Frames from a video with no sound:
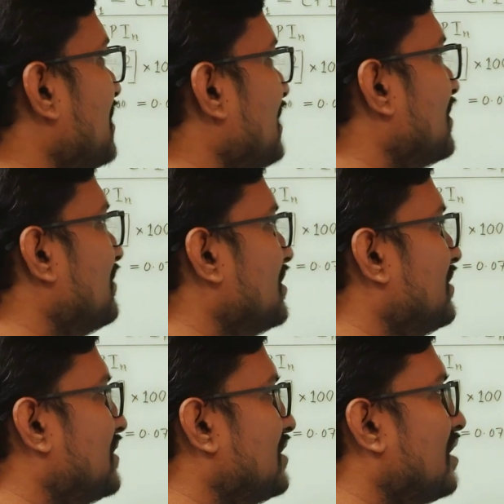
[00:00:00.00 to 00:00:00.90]
we have given
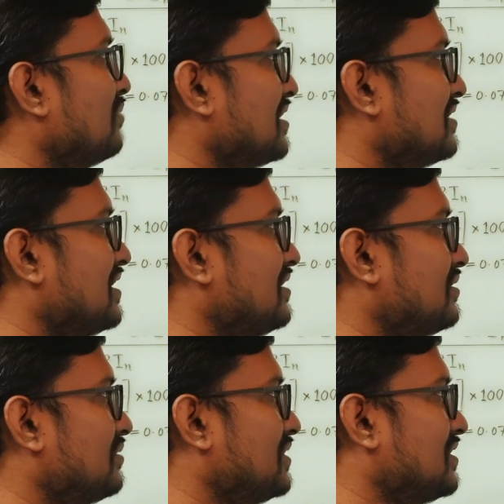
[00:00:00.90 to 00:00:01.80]
different nominal
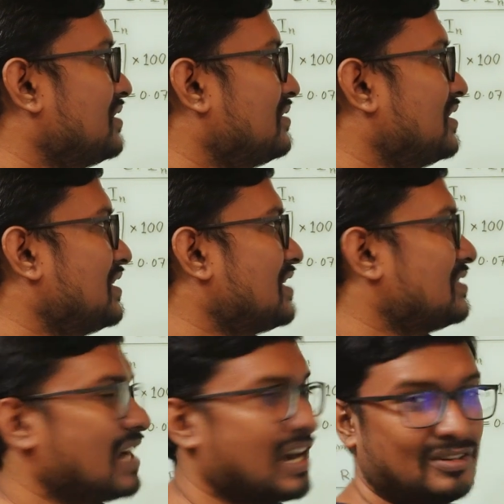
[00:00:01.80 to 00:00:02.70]
rates, which is written
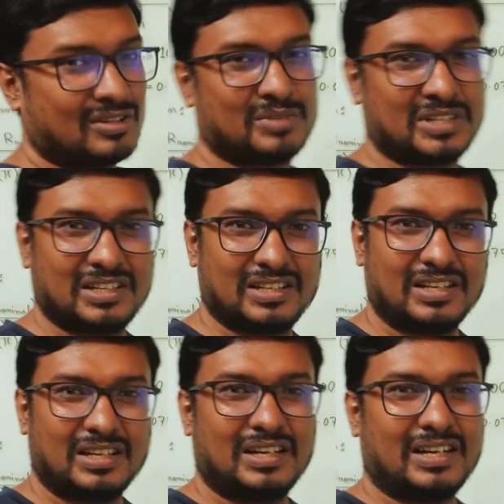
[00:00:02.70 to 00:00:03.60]
as R nominal,
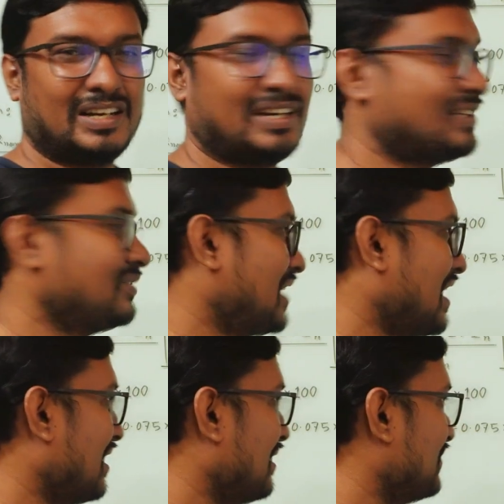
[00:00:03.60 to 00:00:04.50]
and we
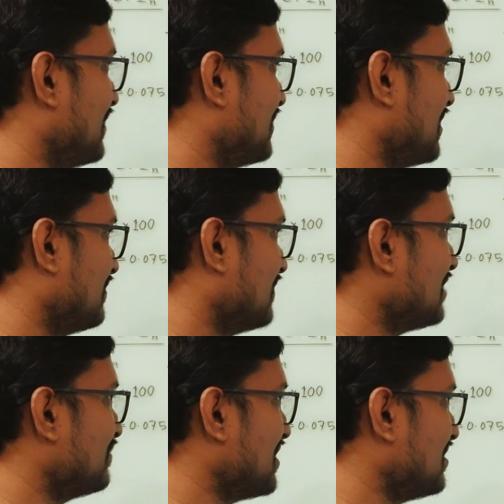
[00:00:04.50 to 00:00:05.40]
have different
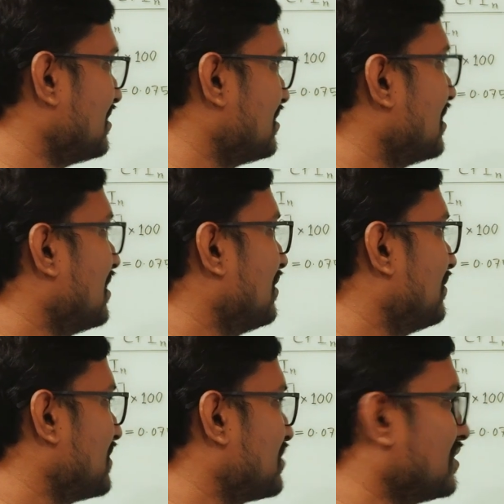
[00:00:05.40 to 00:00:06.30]
investments.
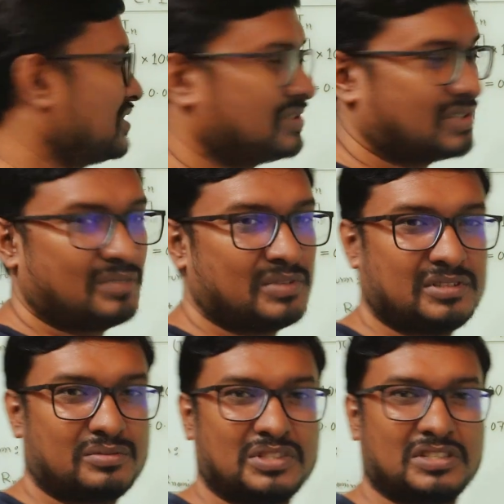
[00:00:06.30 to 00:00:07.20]
First one is
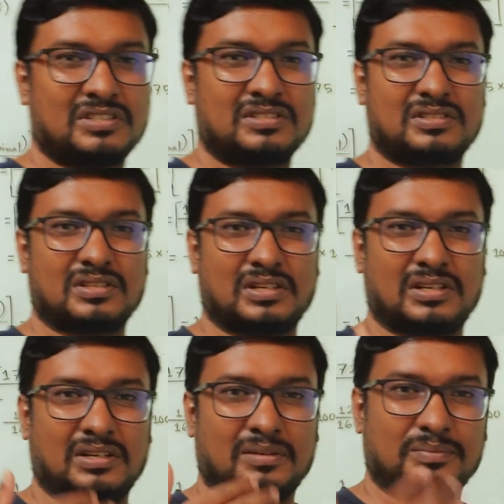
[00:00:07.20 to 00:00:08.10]
T-bills, which is
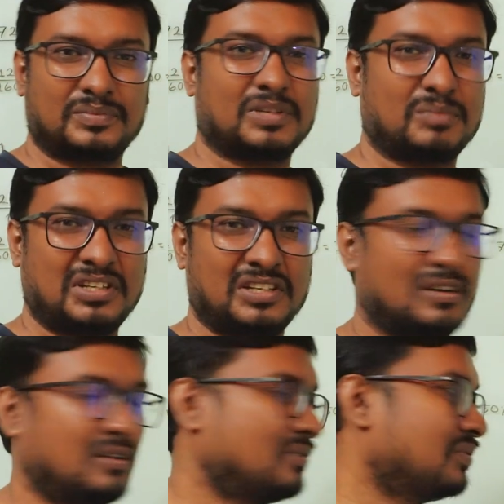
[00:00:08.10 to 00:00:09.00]
the meaning
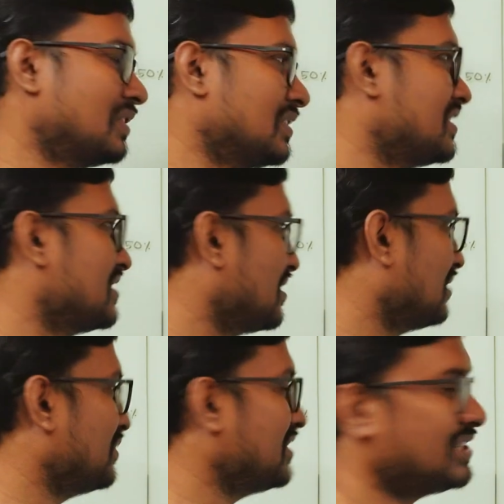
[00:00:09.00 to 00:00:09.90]
of
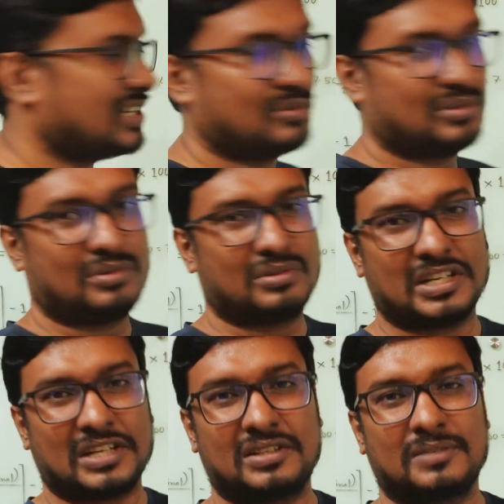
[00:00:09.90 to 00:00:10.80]
treasury bills. As we know
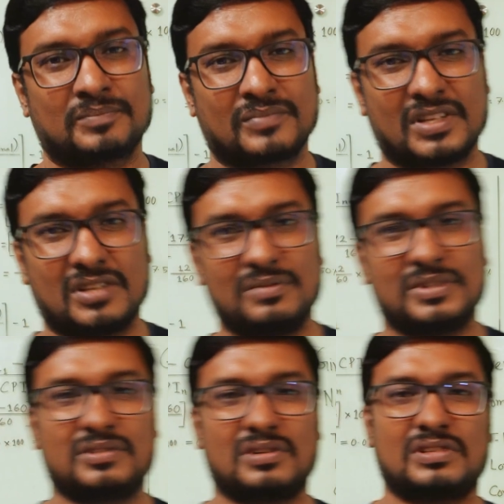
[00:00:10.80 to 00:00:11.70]
that
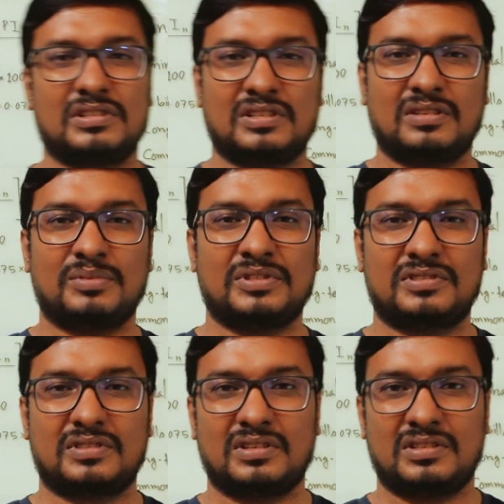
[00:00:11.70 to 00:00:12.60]
T-bills or treasury
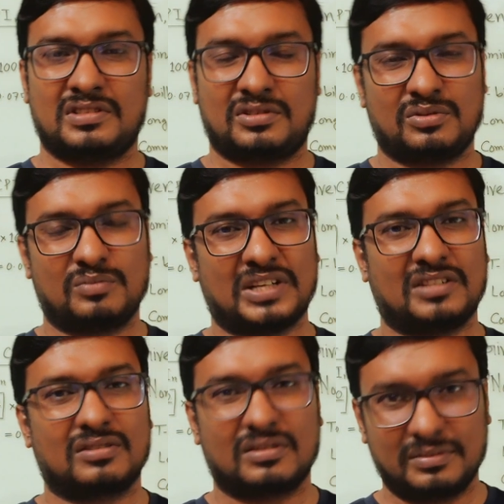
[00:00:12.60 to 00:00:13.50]
bills is issued by
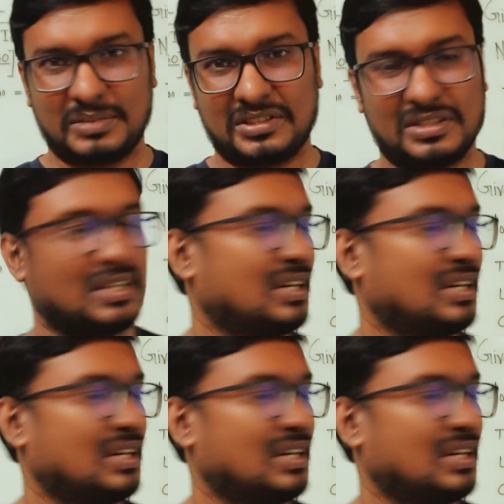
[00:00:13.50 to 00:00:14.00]
the government,